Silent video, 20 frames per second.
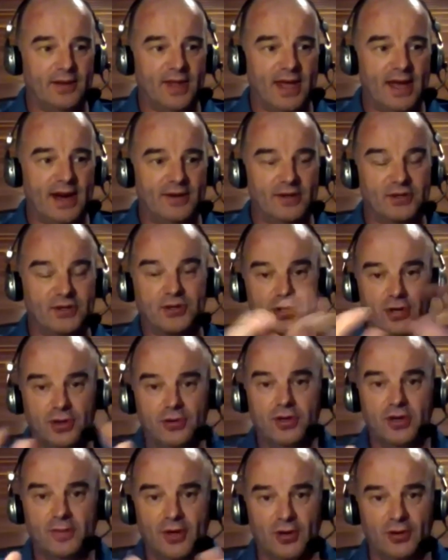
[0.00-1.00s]
there is
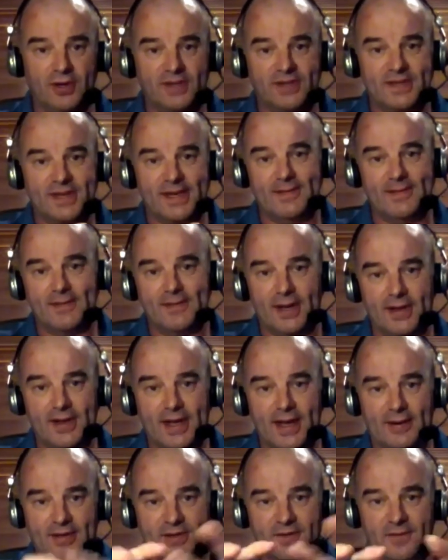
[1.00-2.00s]
true community
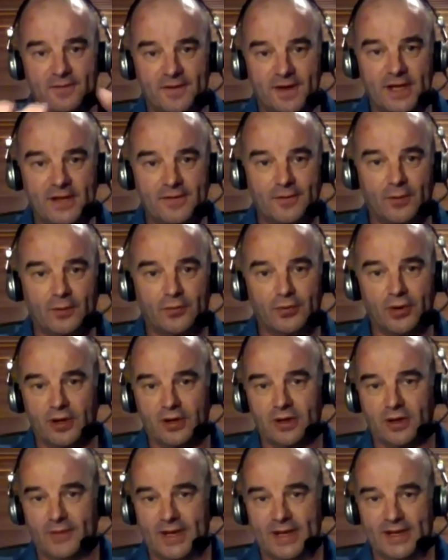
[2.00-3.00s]
and there is faithful
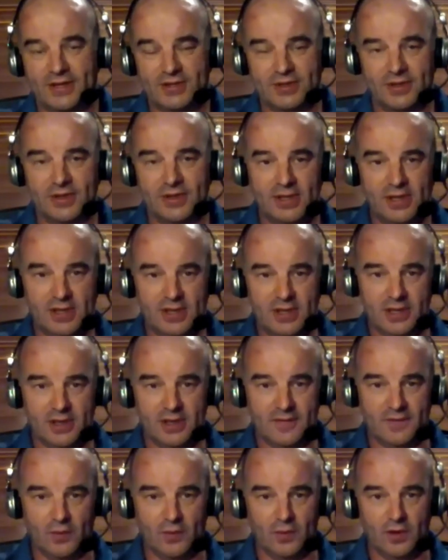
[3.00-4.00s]
proclamation
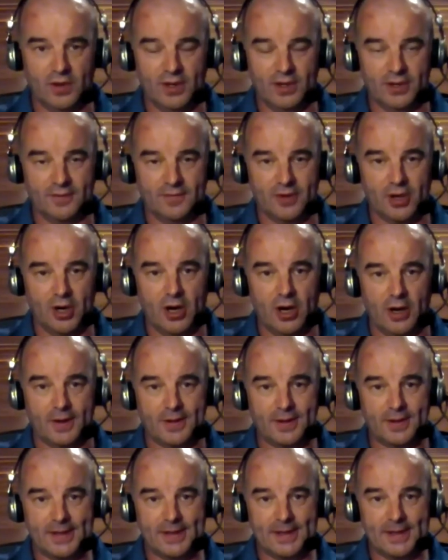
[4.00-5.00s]
of the word of
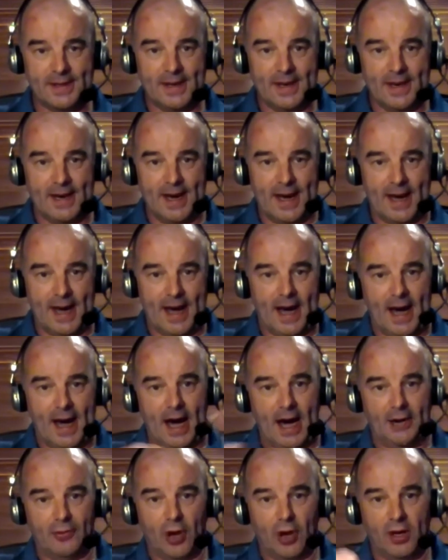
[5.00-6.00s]
God.
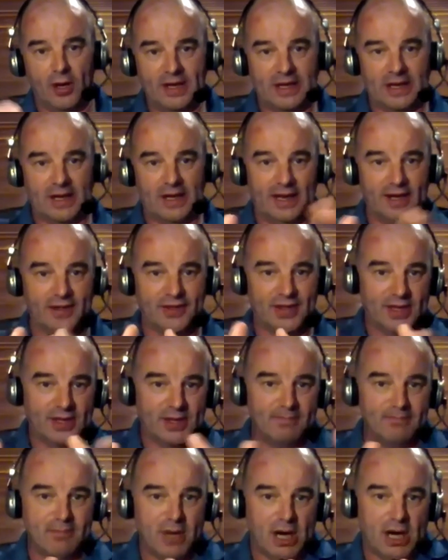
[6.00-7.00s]
Ironically, I
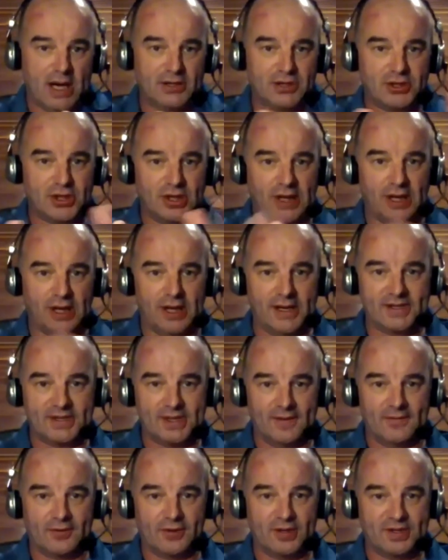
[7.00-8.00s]
think the
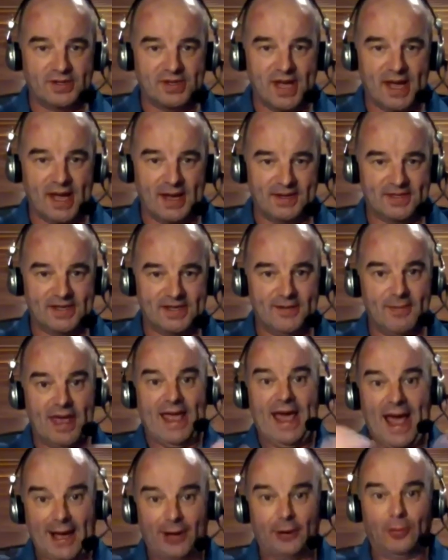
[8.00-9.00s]
marginalizing of Christianity
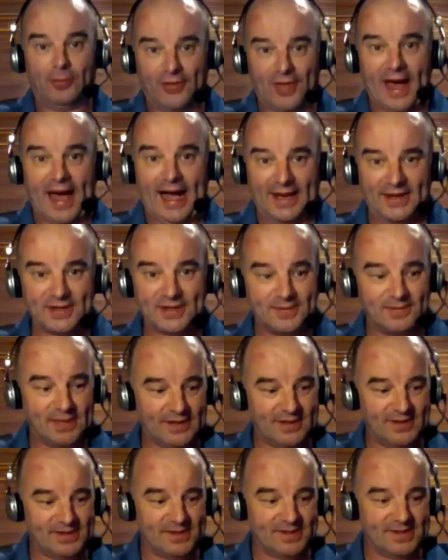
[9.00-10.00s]
may help that,
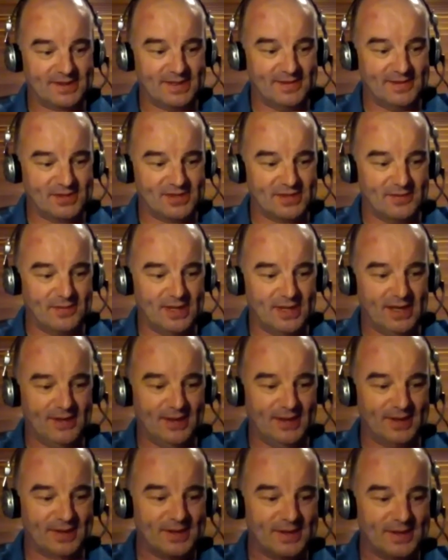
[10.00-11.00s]
because it seems to
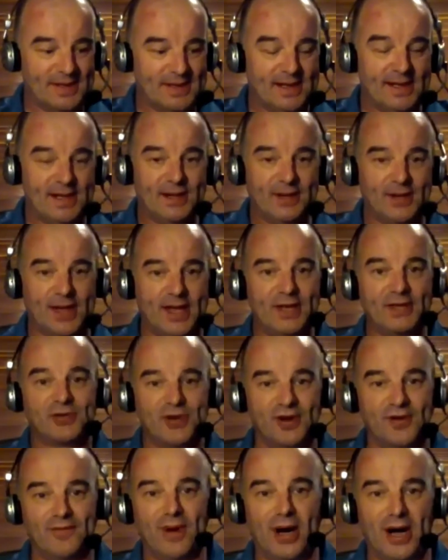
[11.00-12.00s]
me that the
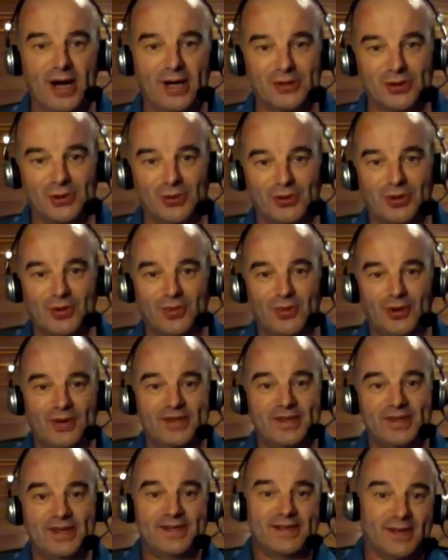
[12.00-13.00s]
history of marginal
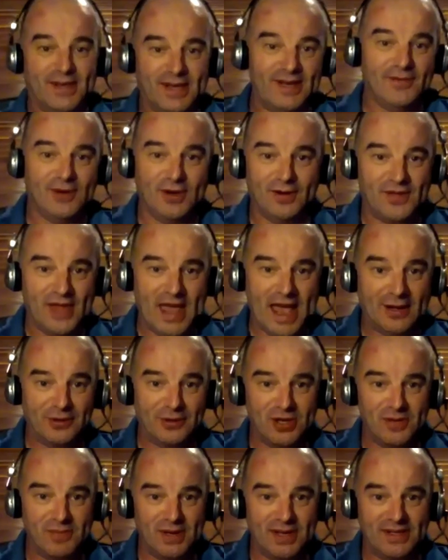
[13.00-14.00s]
communities, and even of the
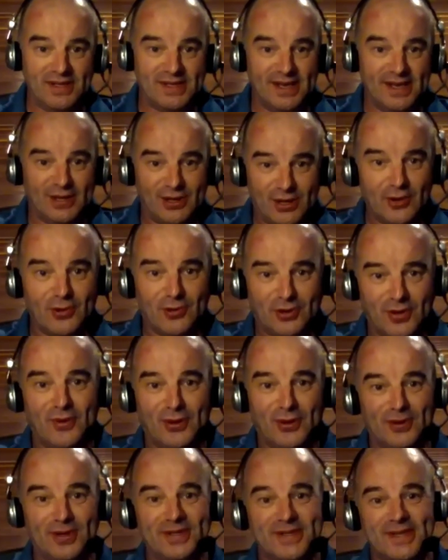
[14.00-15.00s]
LGBTQ
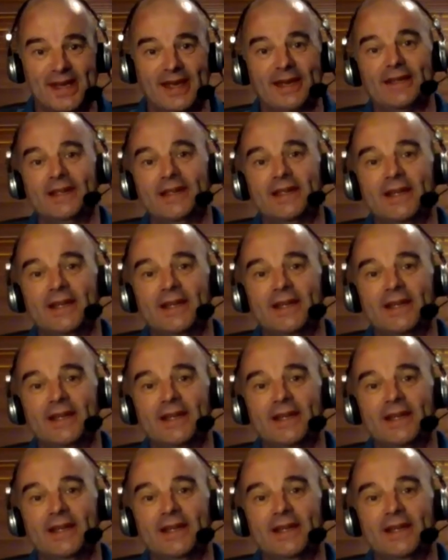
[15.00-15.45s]
community,